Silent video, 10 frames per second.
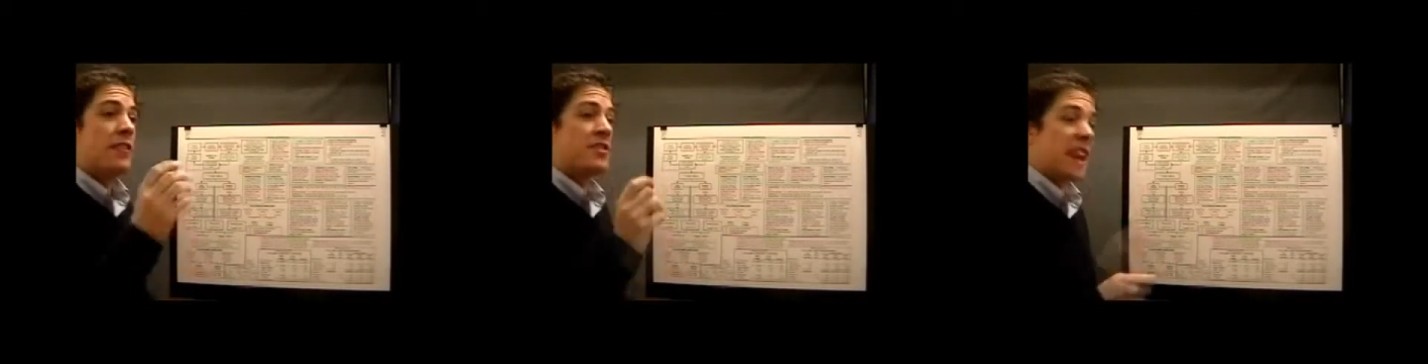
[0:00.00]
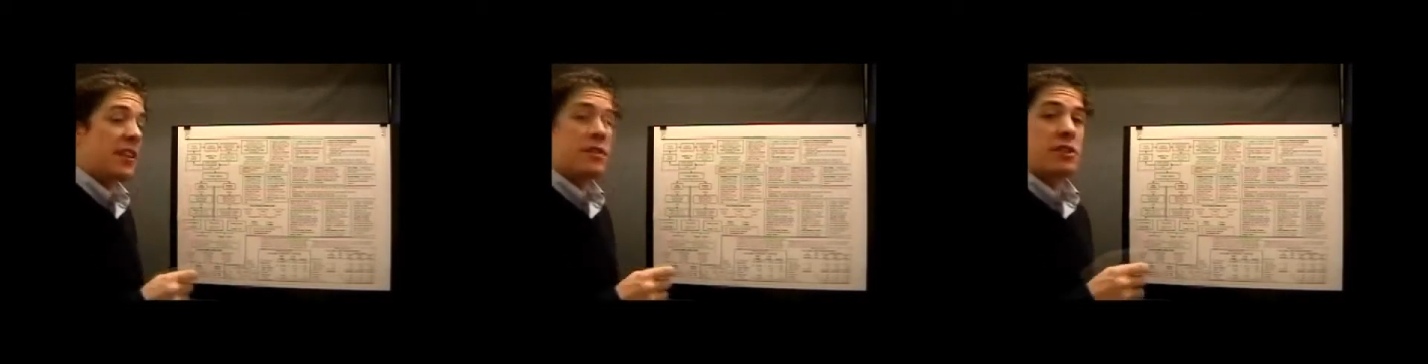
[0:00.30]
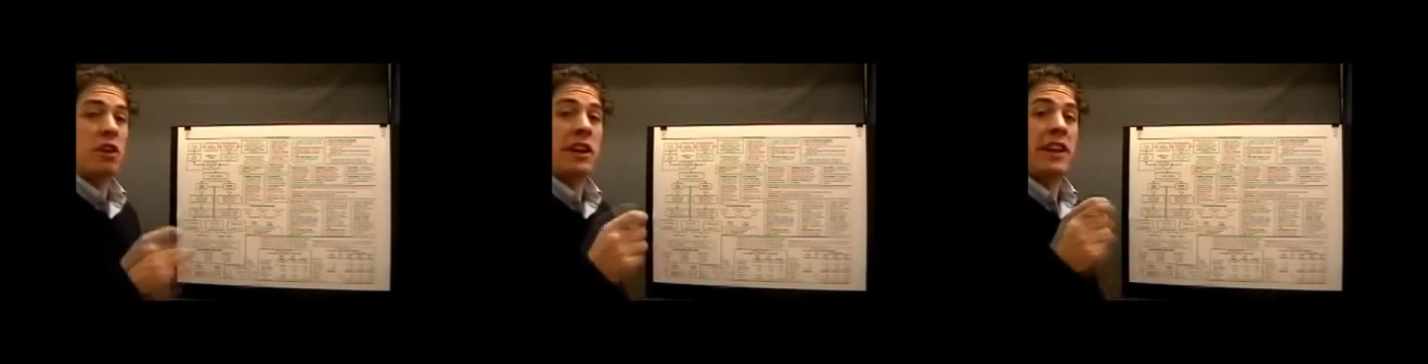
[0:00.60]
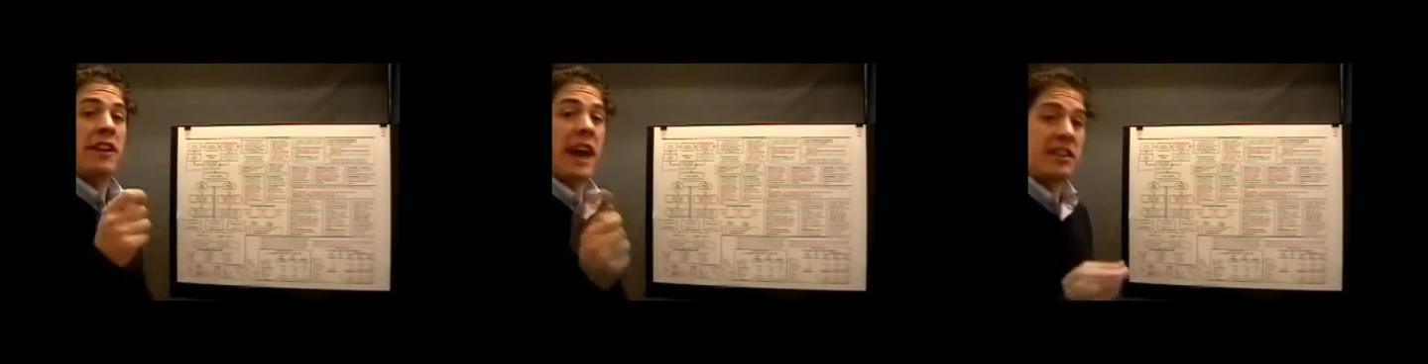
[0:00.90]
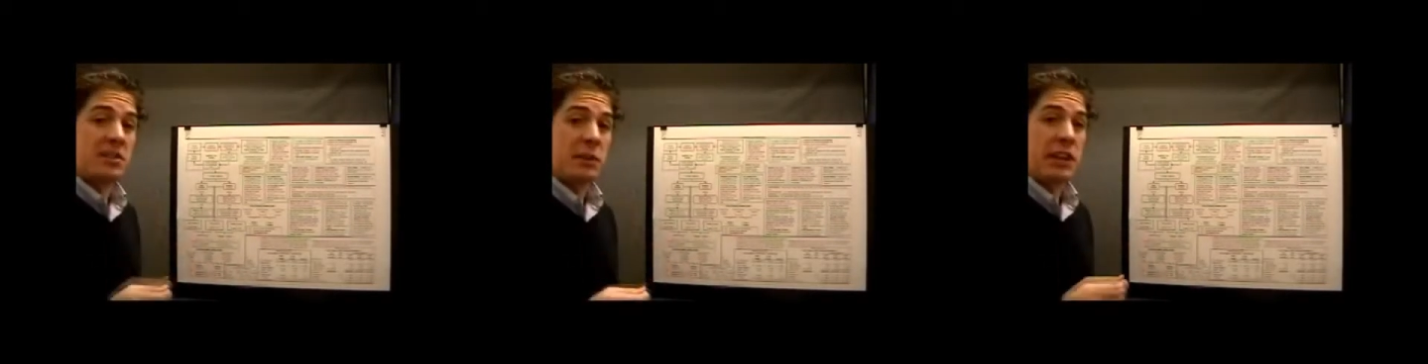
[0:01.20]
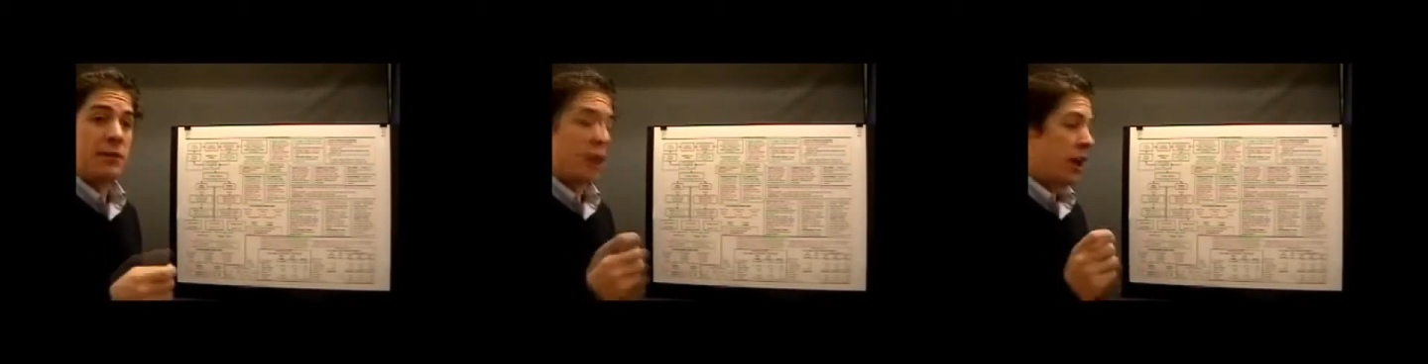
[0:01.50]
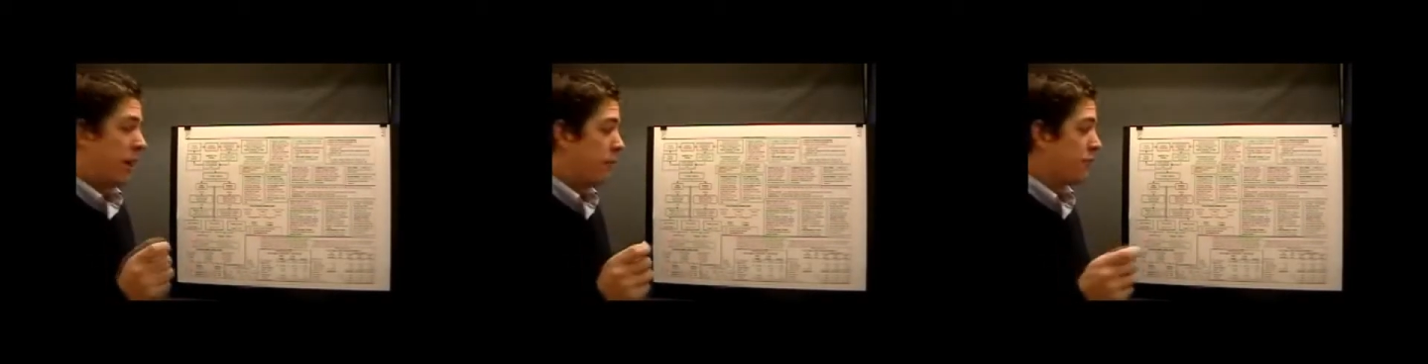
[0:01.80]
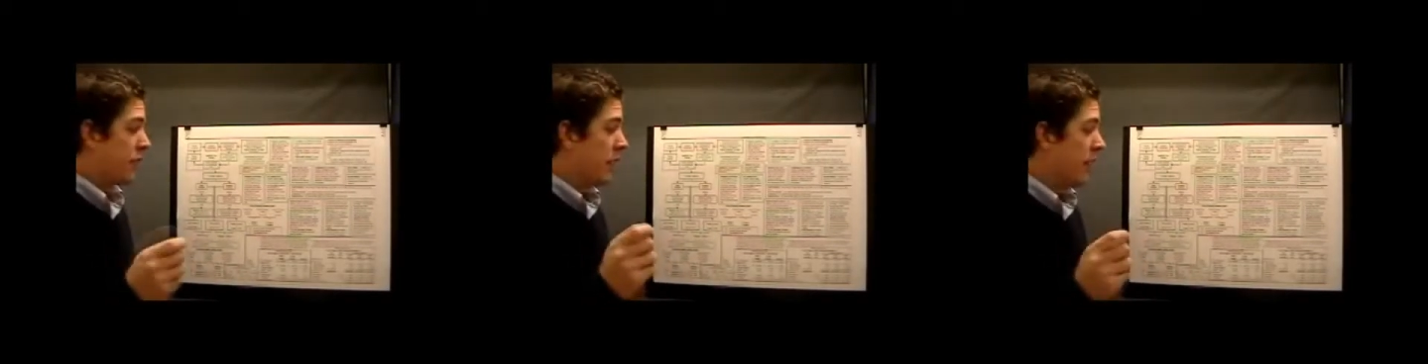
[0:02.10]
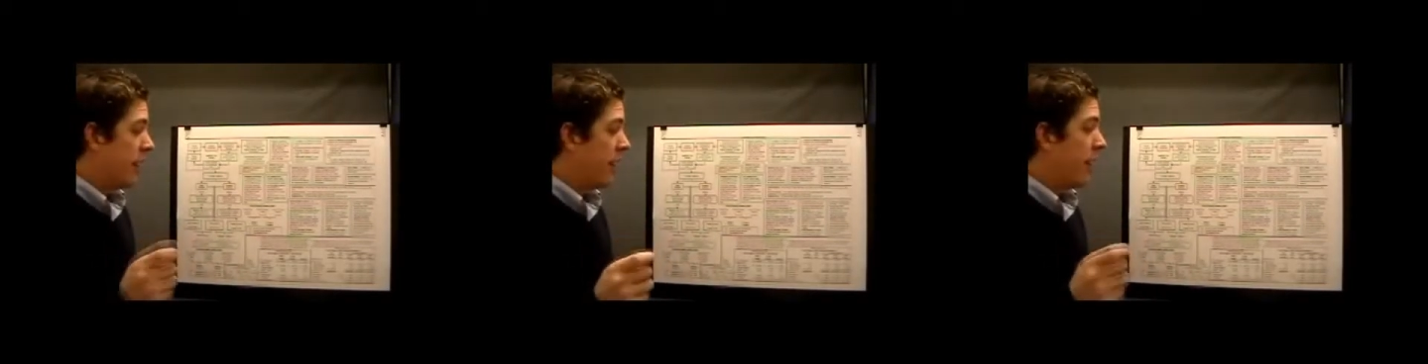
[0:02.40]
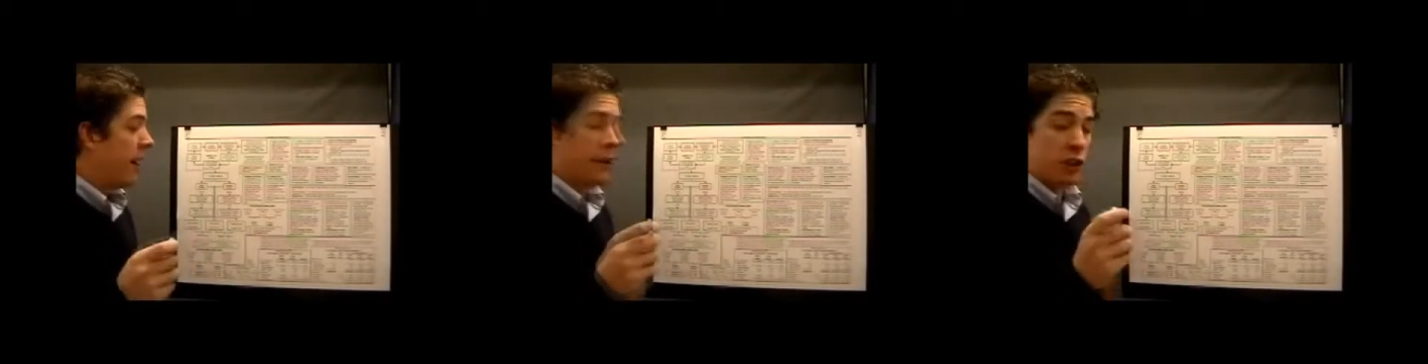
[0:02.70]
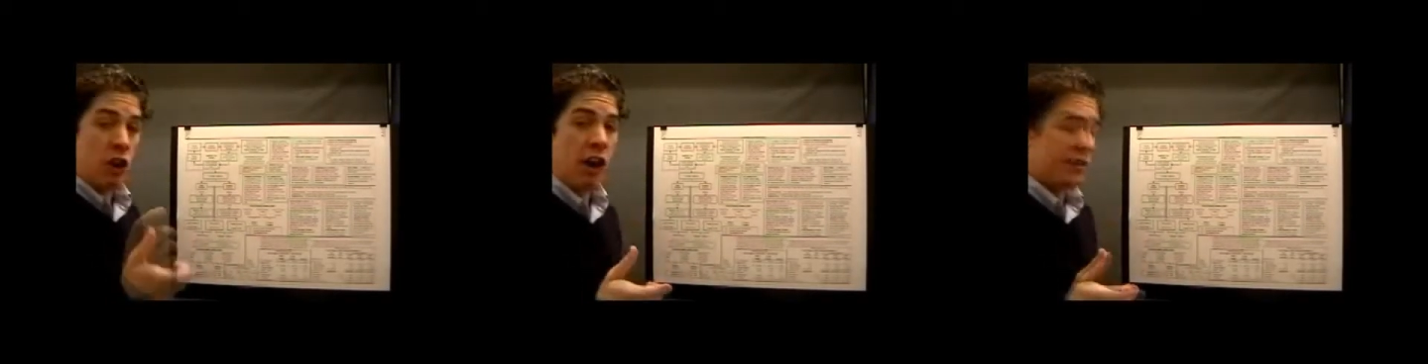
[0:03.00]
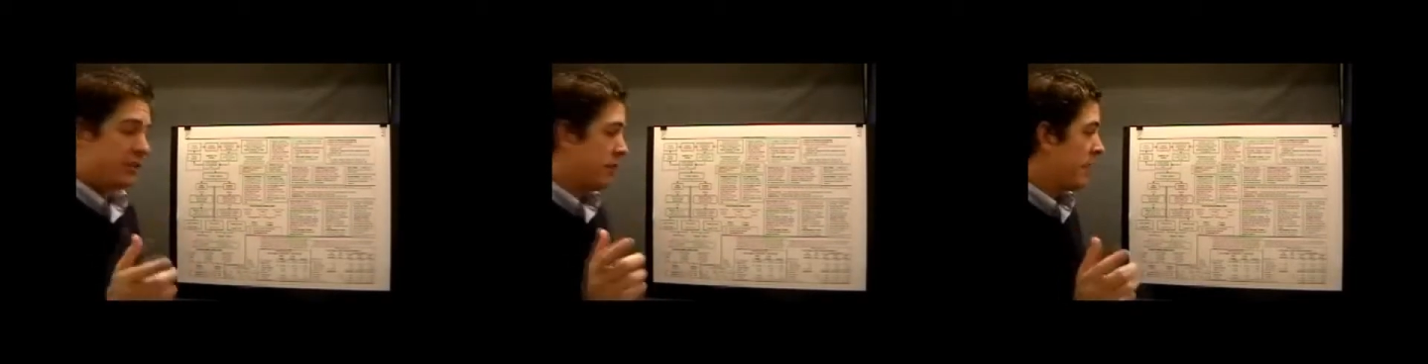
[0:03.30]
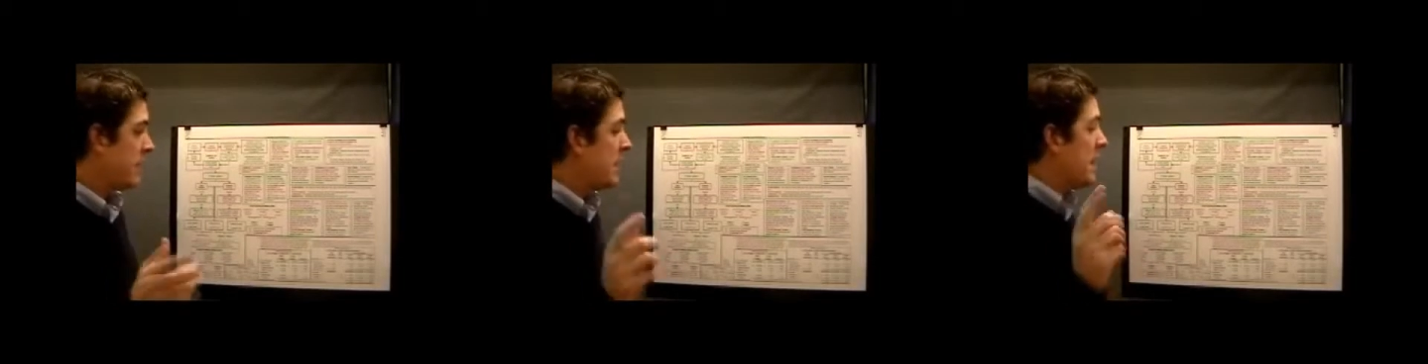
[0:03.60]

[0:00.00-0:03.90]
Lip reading: Standards are at an estimate cost. All right.